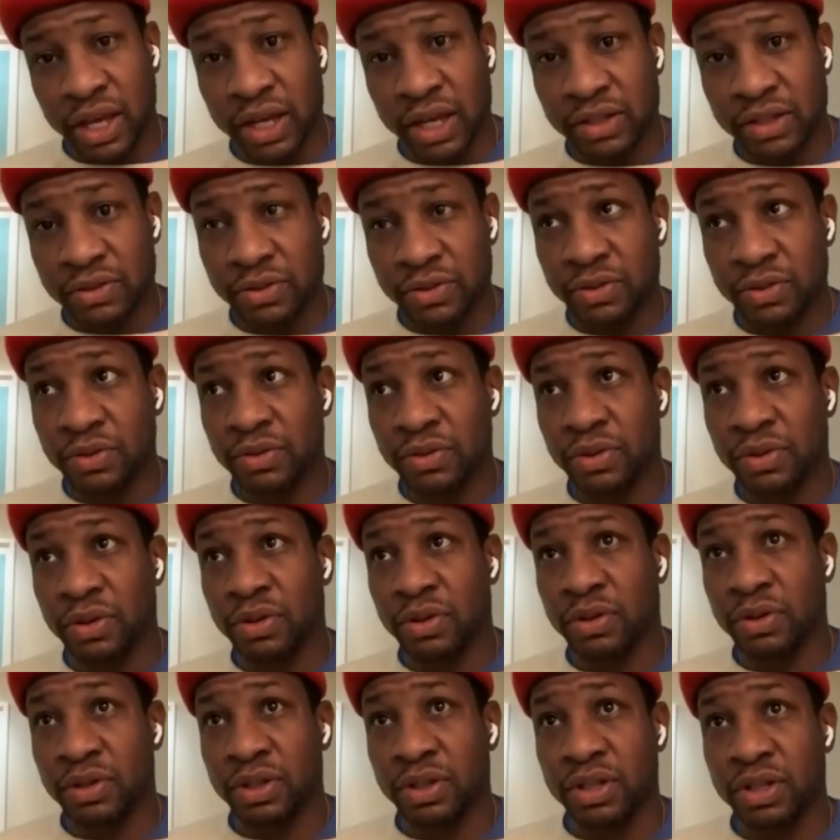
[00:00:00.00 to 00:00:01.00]
the actor,
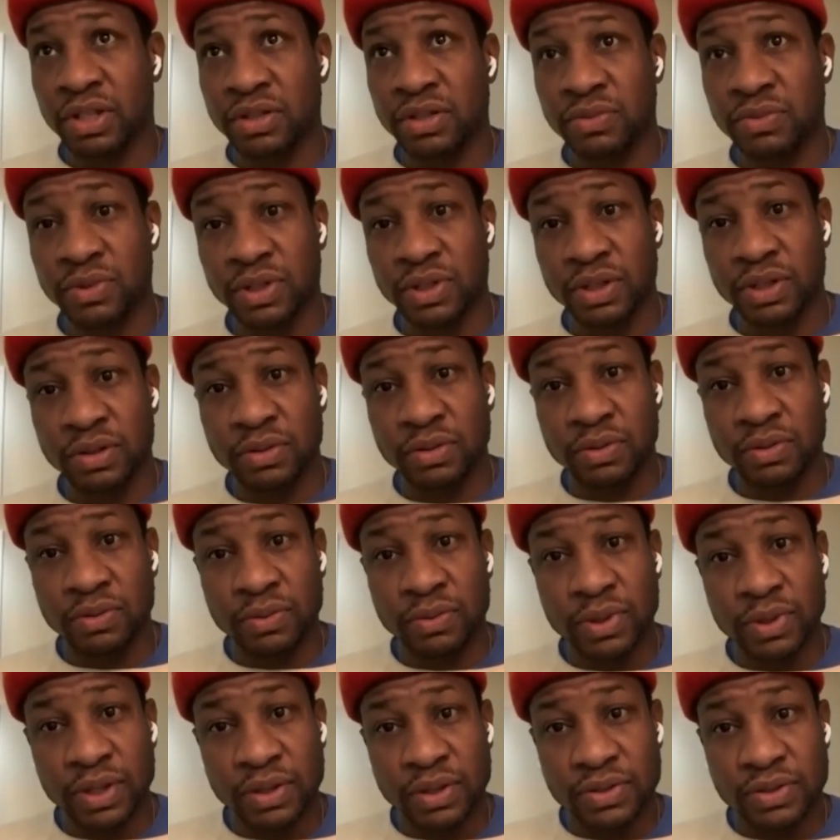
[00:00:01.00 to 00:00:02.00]
you know, that doesn't want to
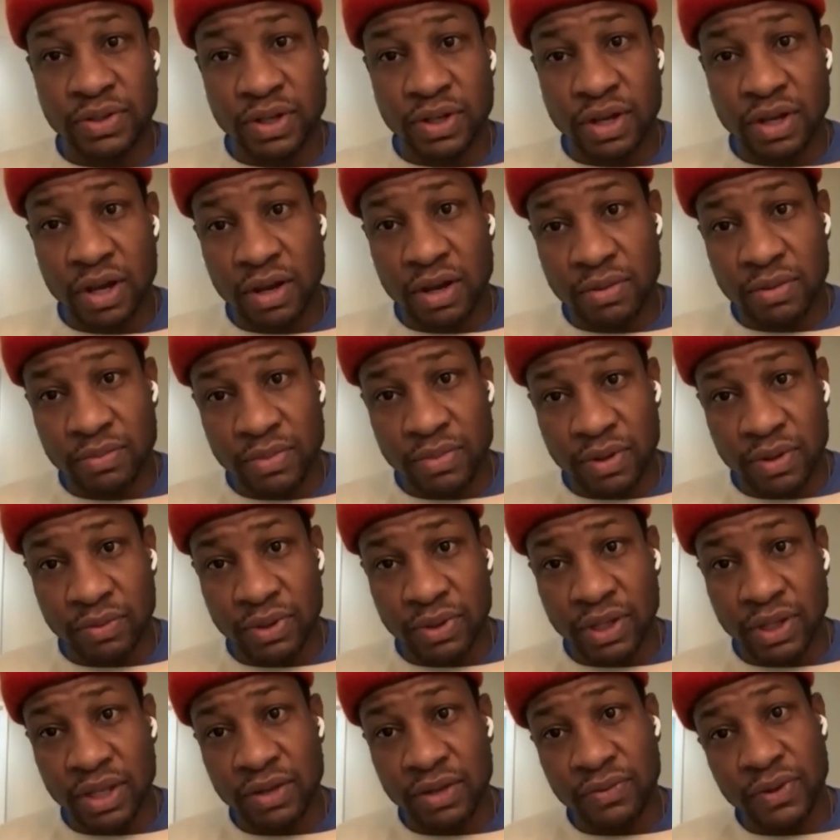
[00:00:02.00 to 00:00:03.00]
really succumb and
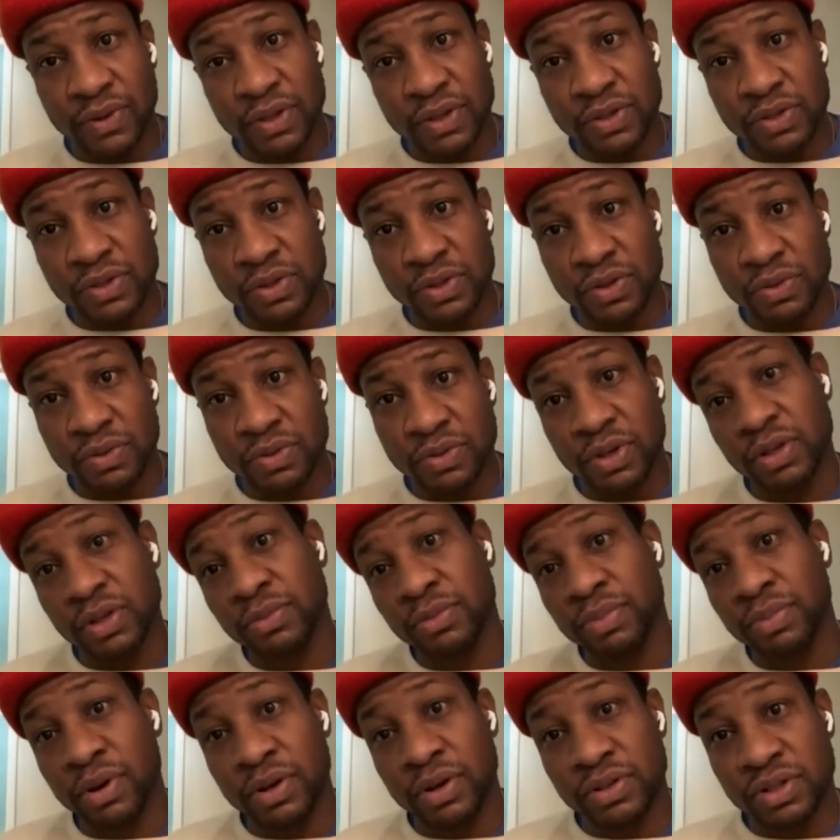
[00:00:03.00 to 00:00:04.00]
really give in to
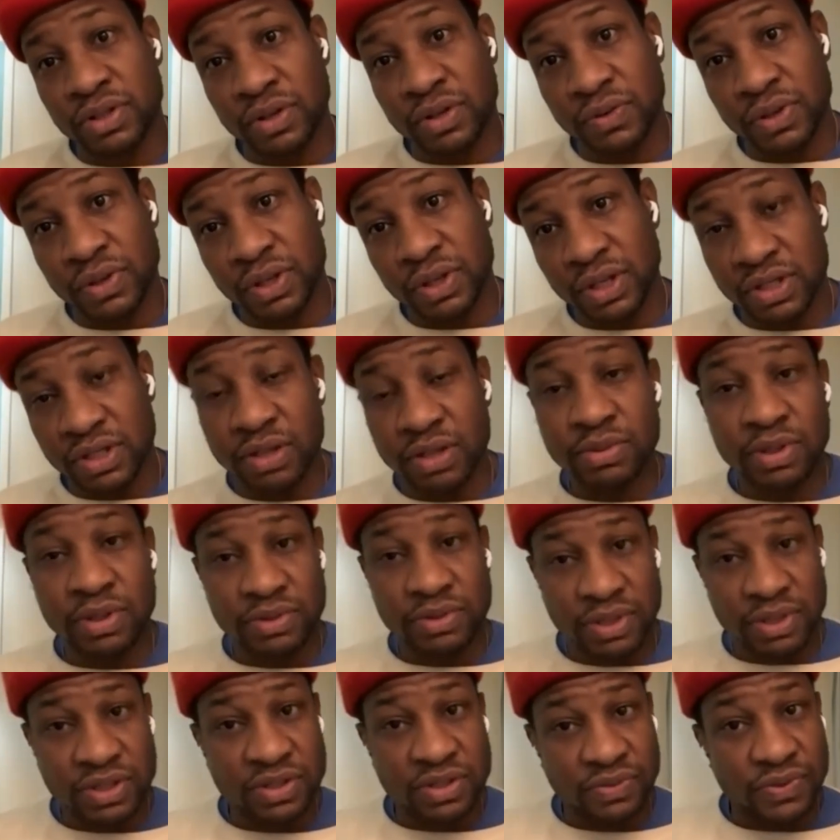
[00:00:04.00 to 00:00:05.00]
certain parts of it. And
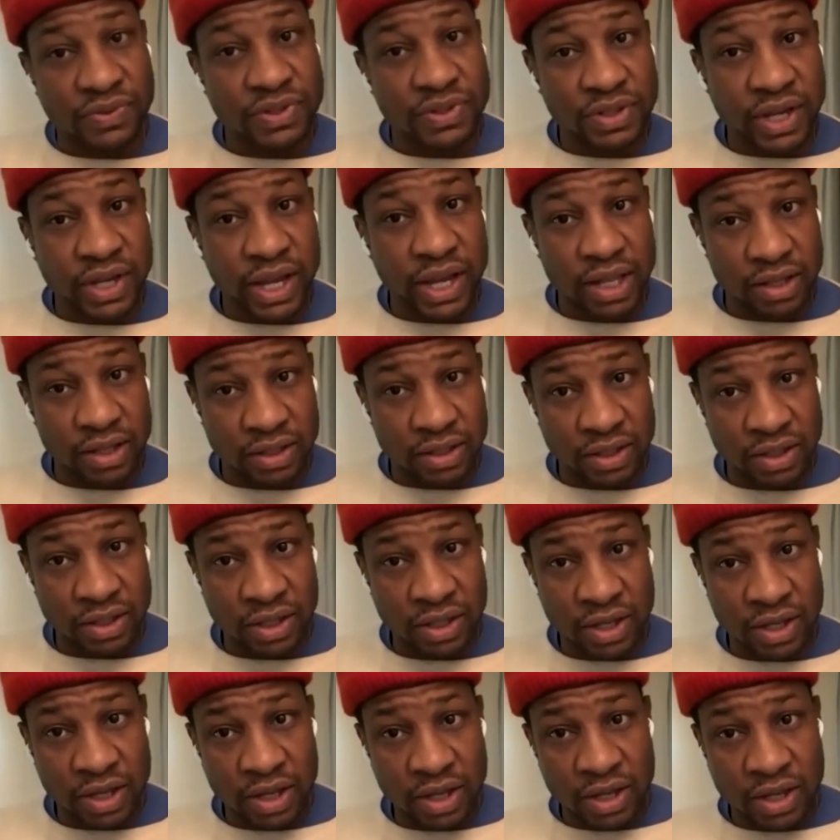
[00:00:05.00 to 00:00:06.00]
sometimes that's the physicality,
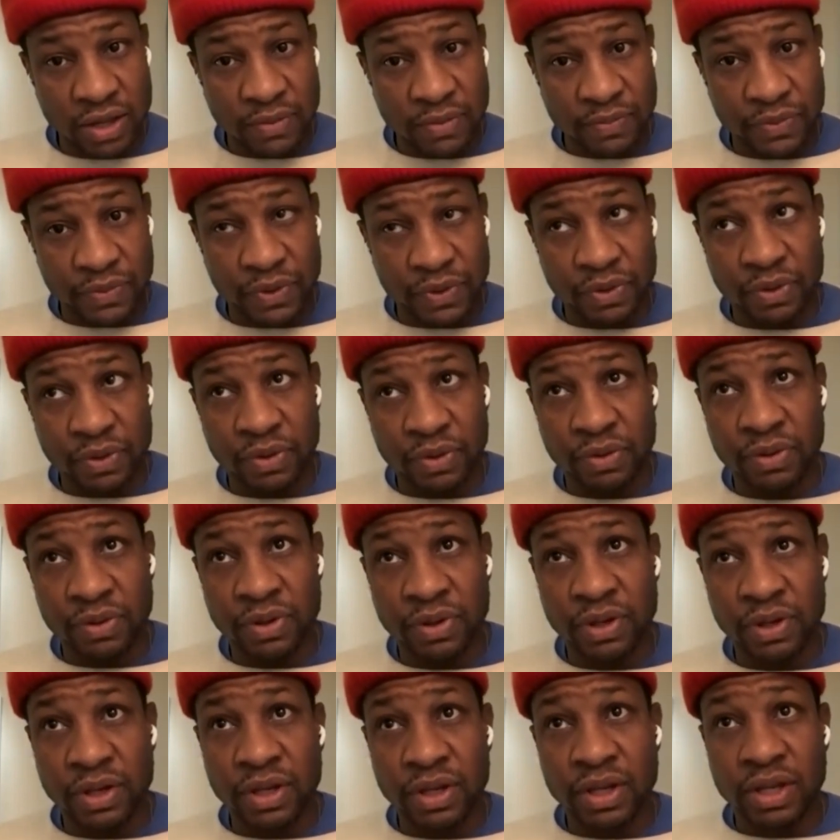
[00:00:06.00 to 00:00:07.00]
you
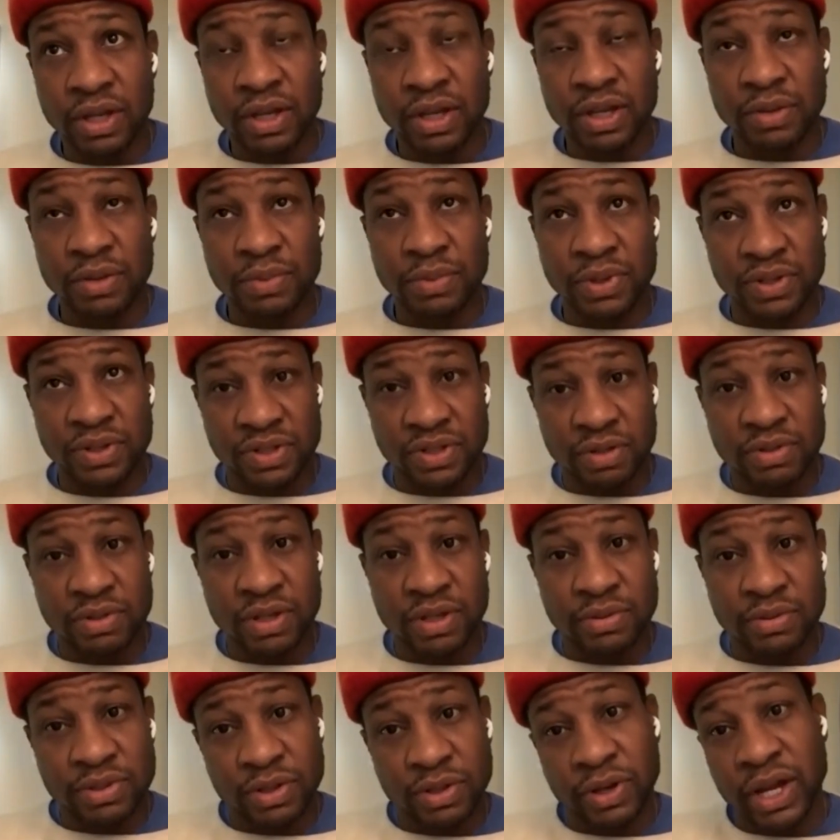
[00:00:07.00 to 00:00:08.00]
know, because
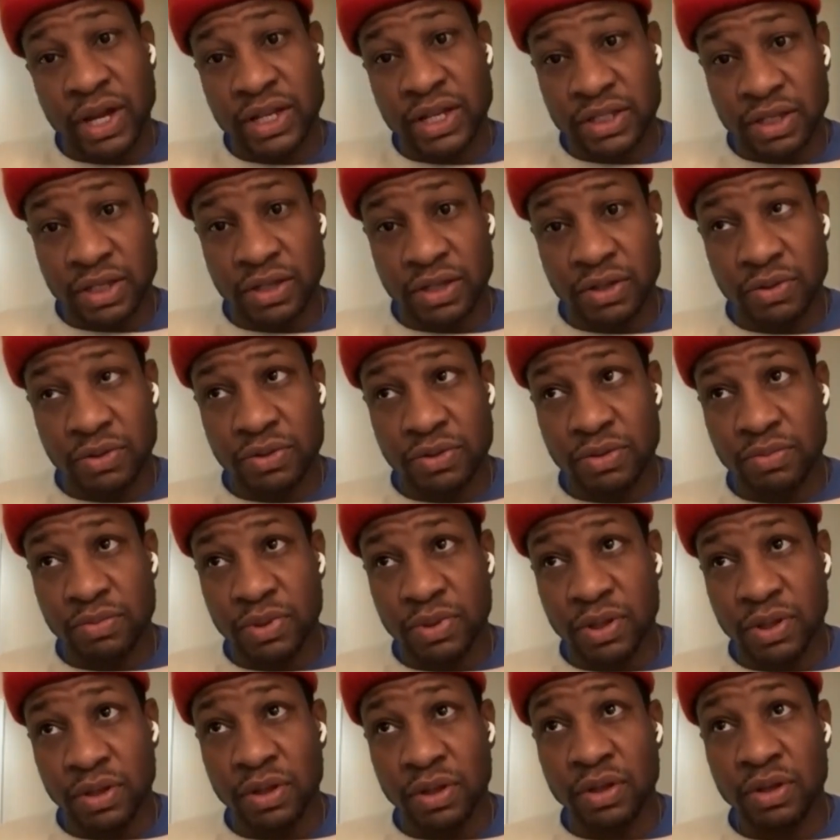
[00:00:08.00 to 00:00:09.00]
sometimes they're asking you to
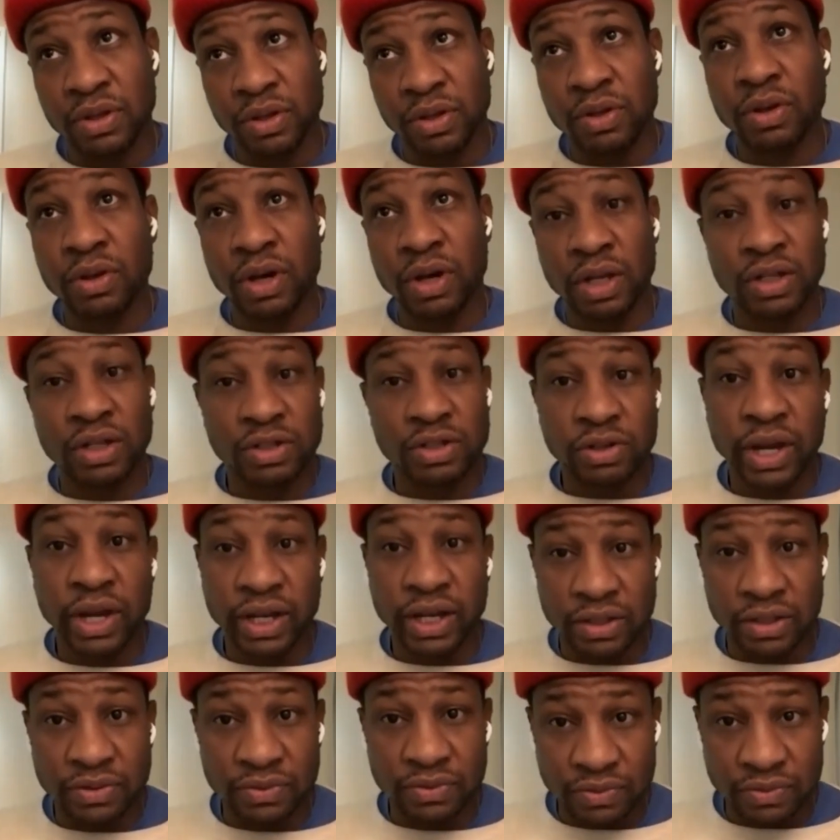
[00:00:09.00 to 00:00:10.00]
be
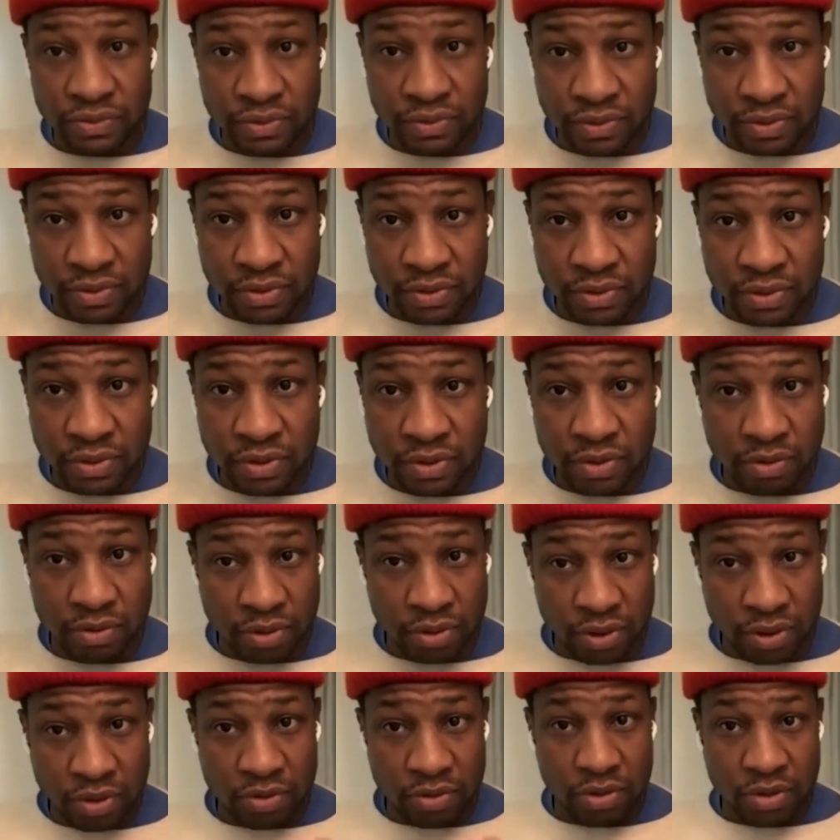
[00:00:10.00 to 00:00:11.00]
unattractive,
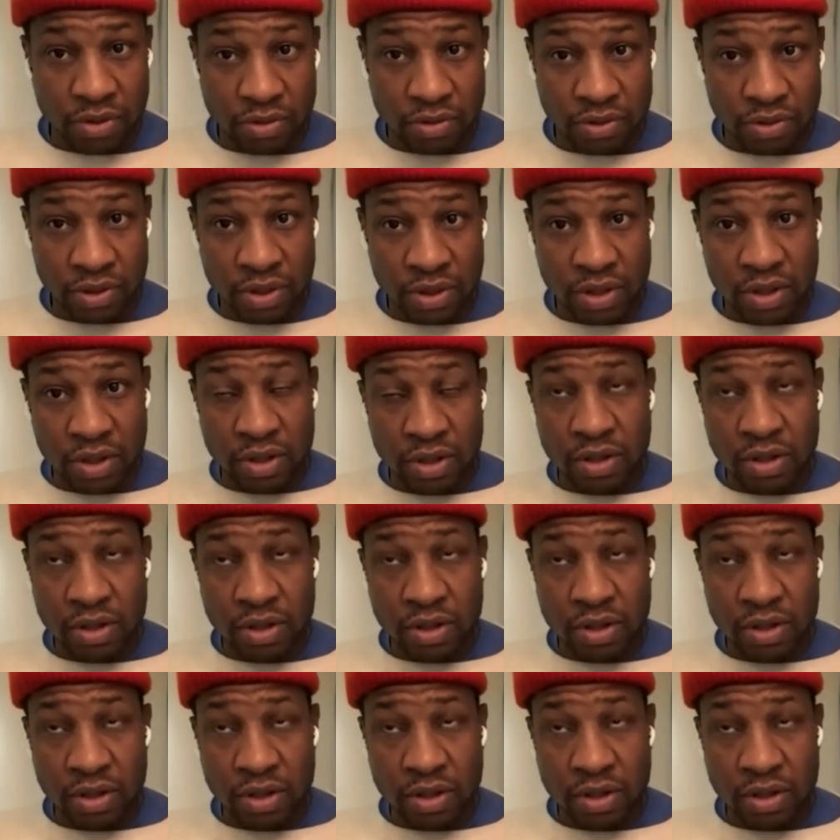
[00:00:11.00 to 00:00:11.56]
quote unquote,